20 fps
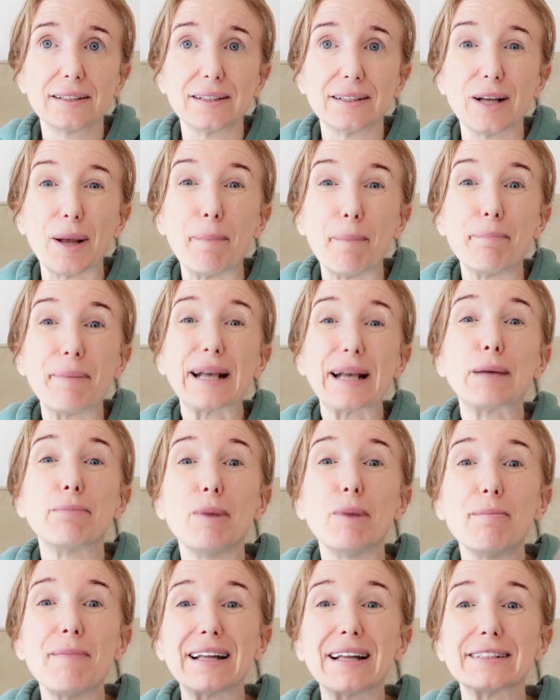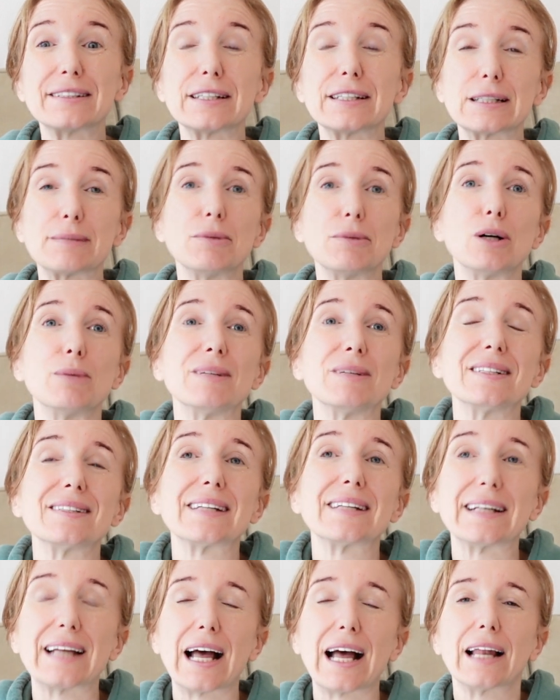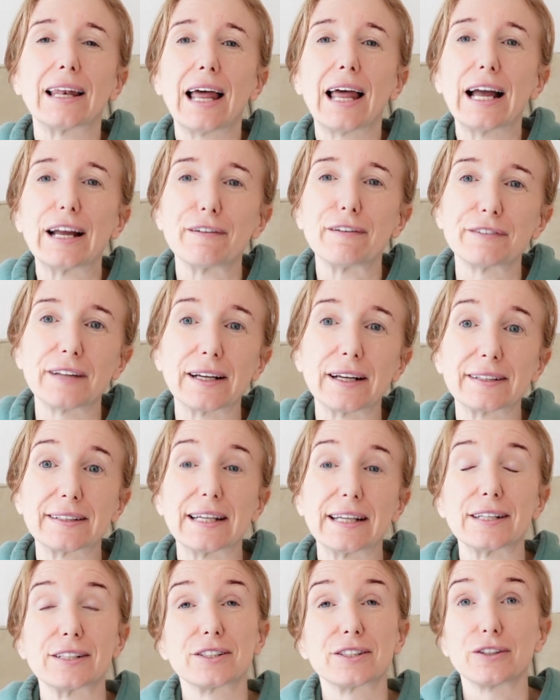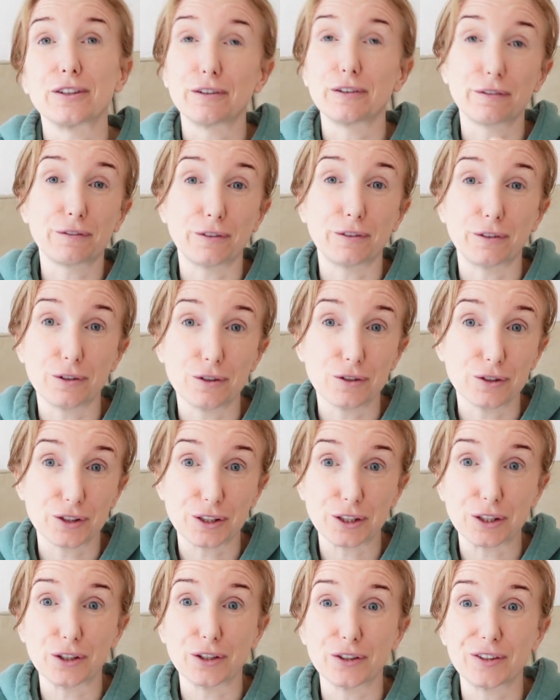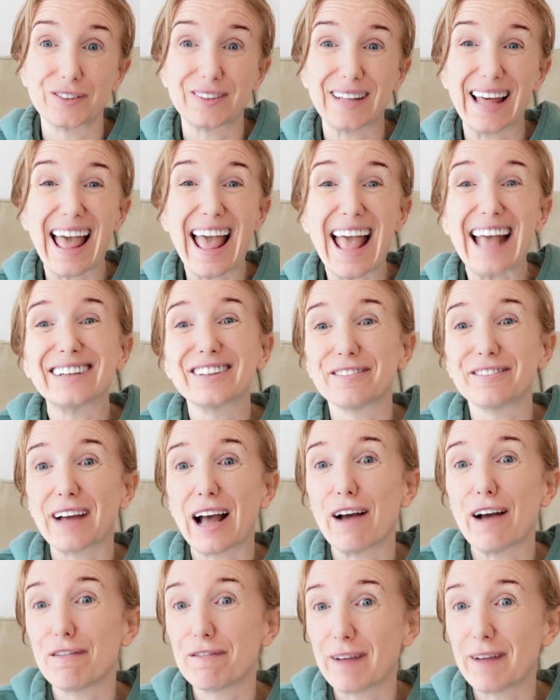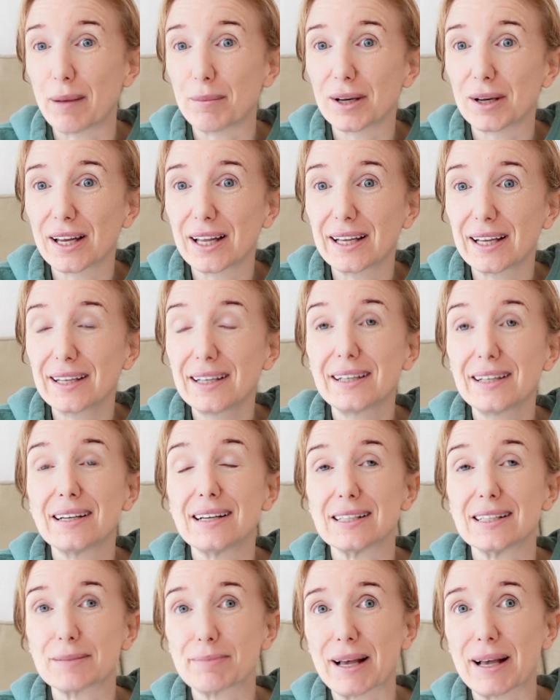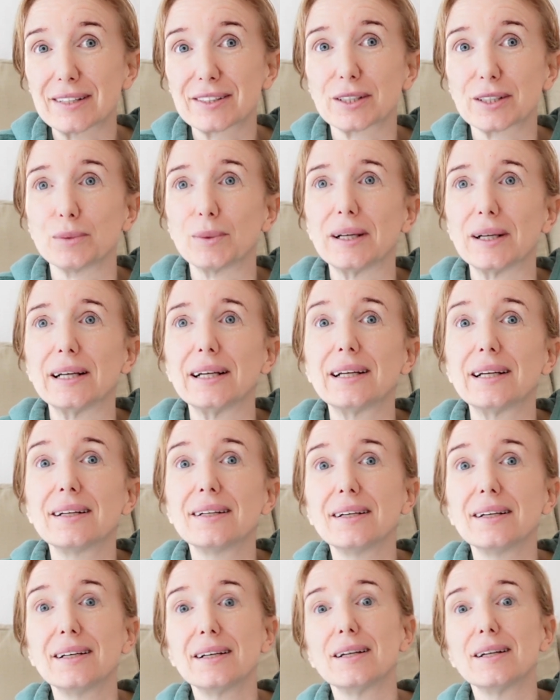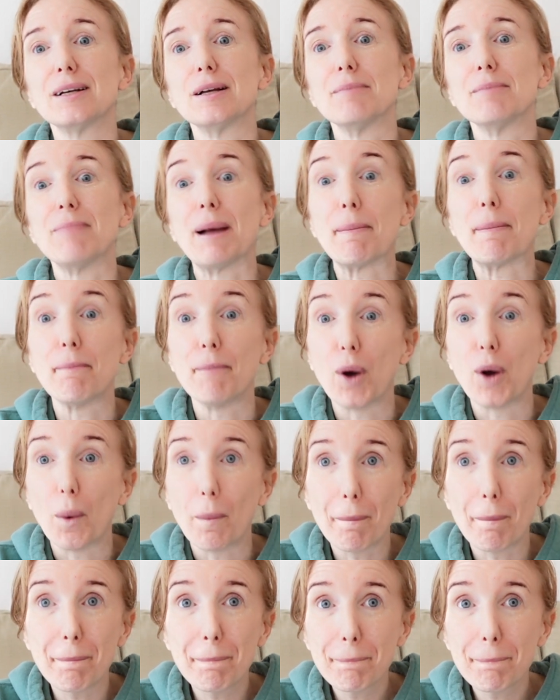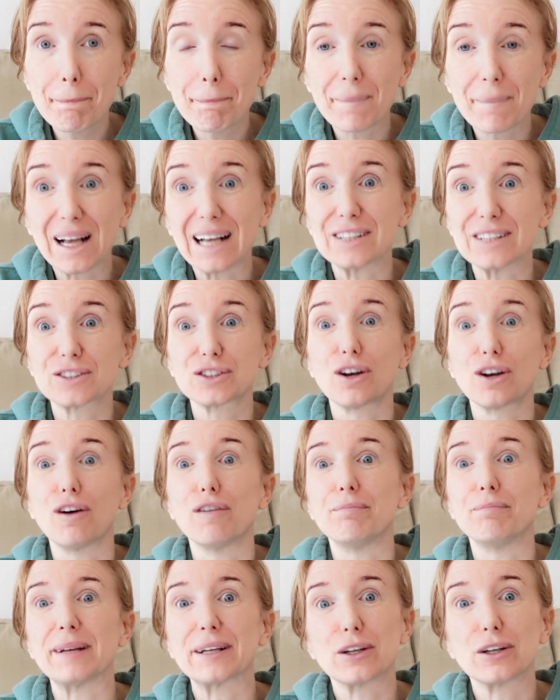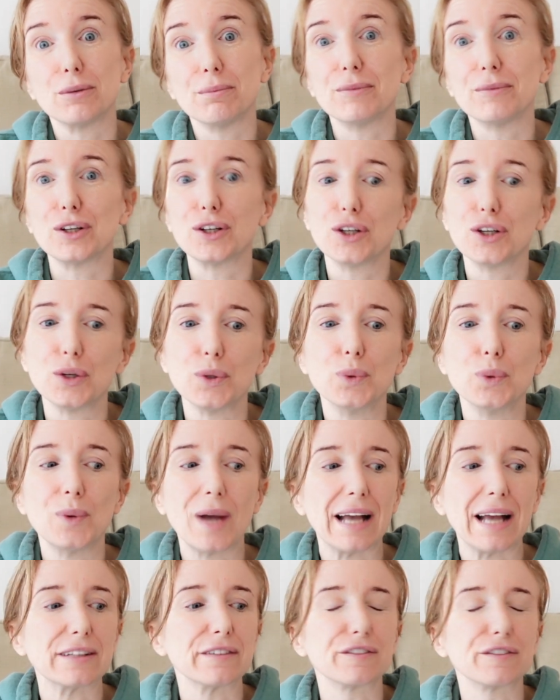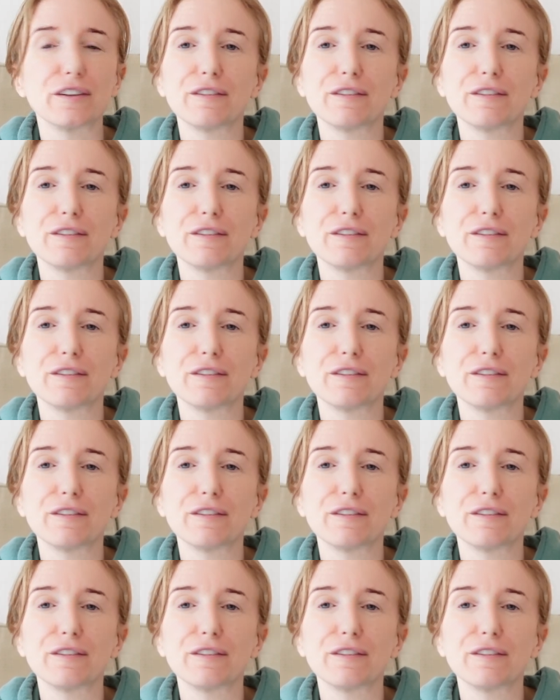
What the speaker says: at big momentous moments in our life like this, so for us, you know, the head of our family has passed away. My mum has sort of become the new head of the